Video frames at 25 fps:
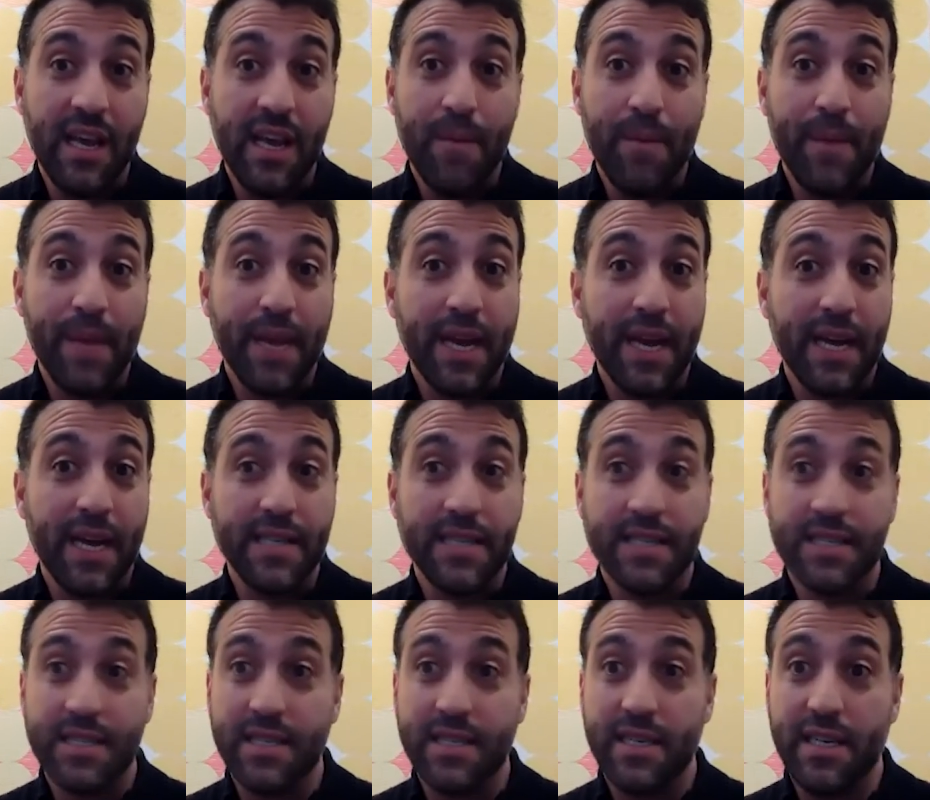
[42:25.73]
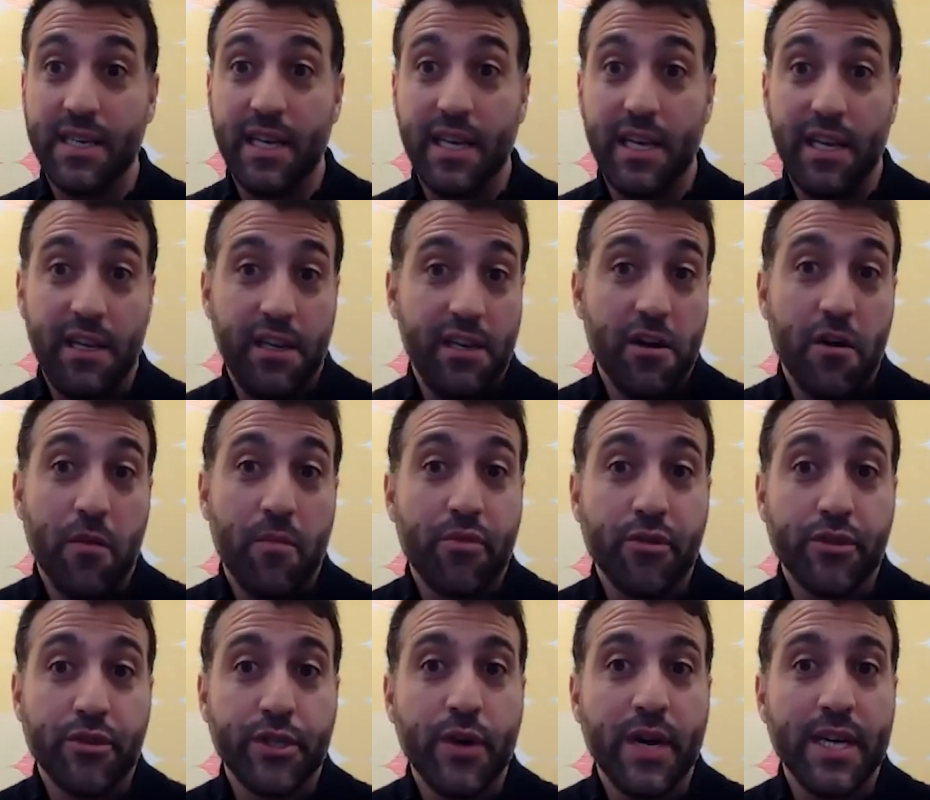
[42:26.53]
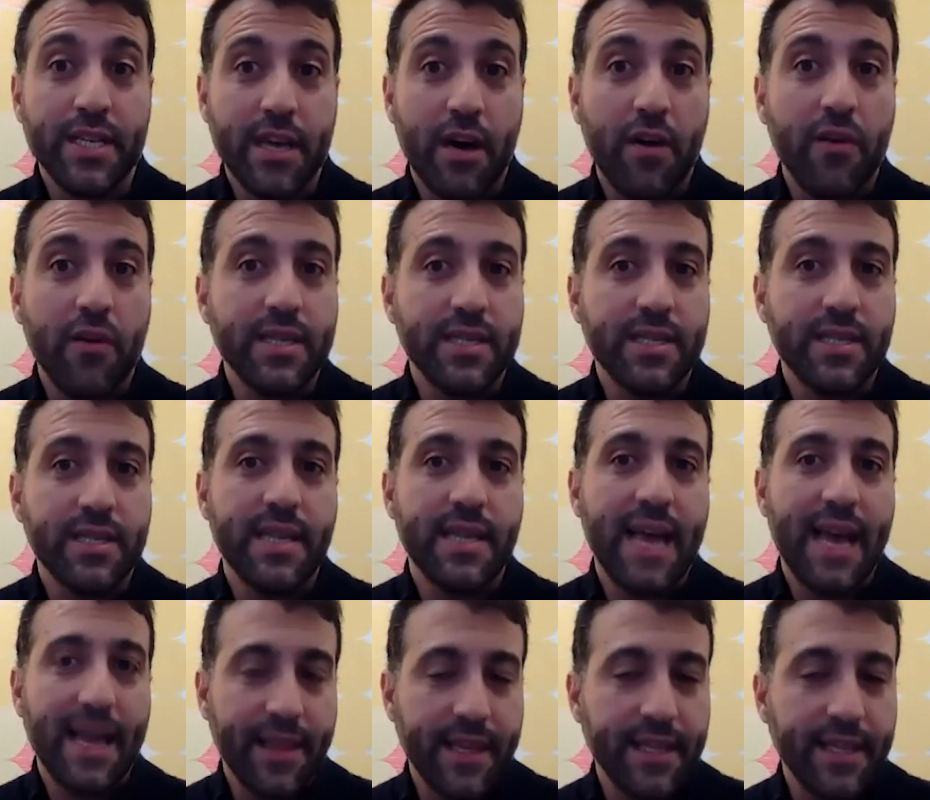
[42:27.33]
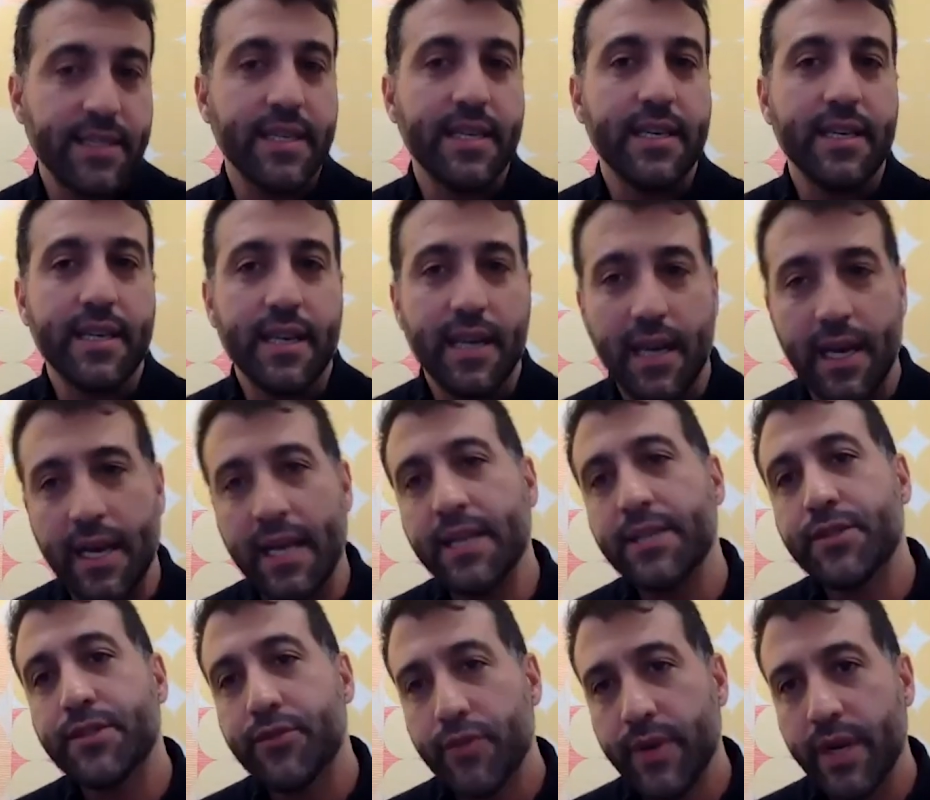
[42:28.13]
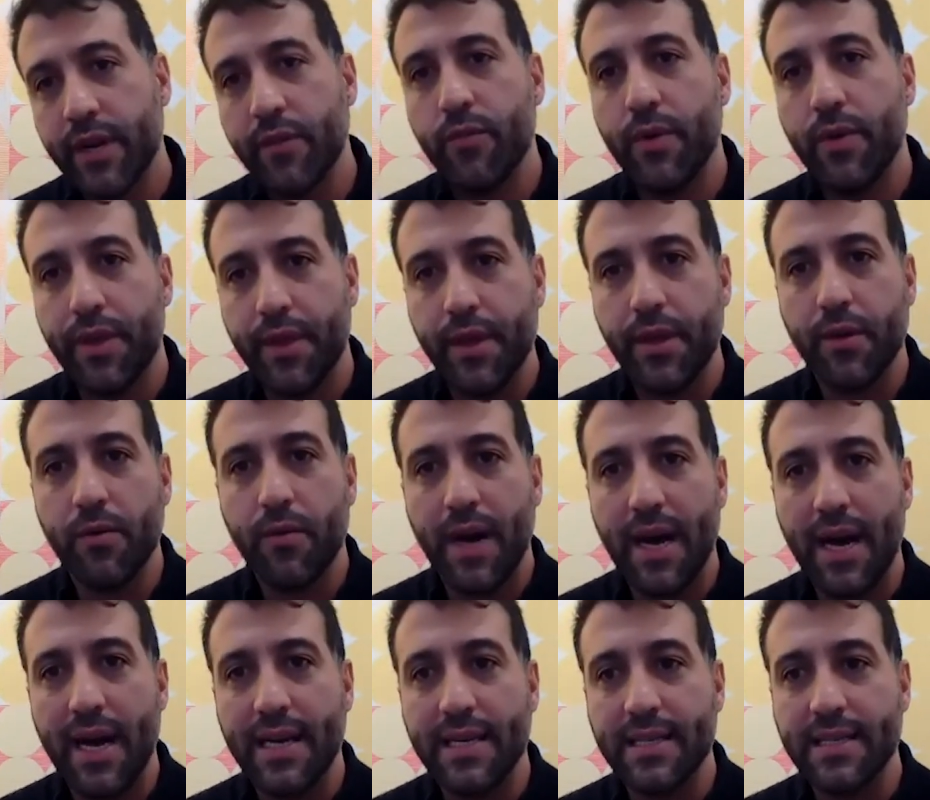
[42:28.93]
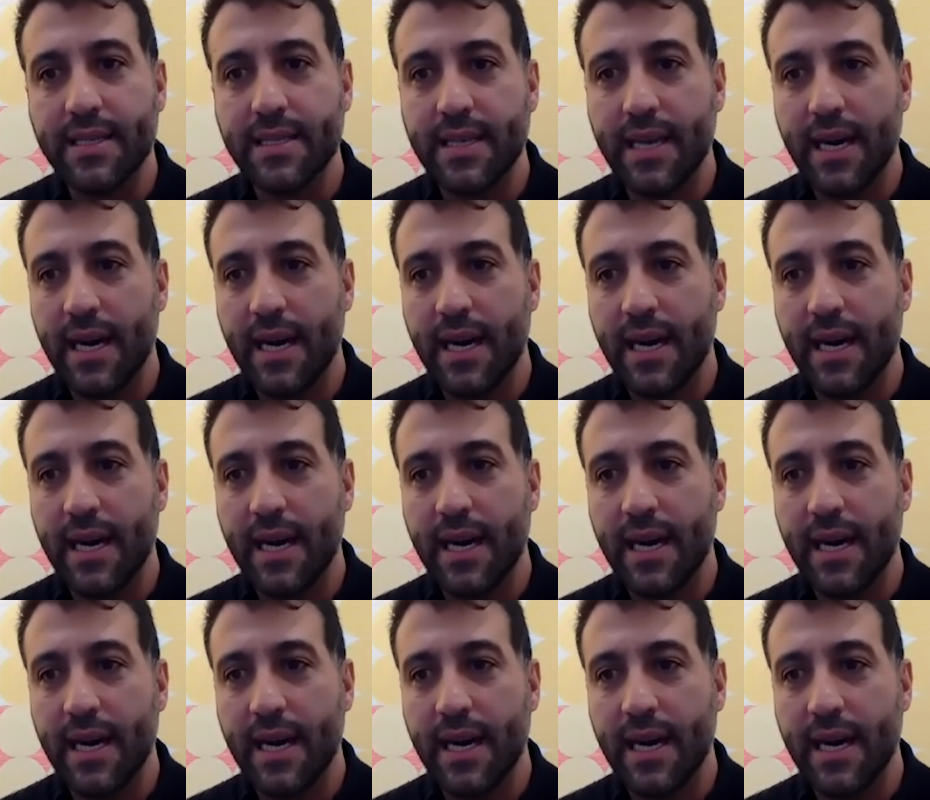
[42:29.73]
because Brazil has always had this history with the U.S.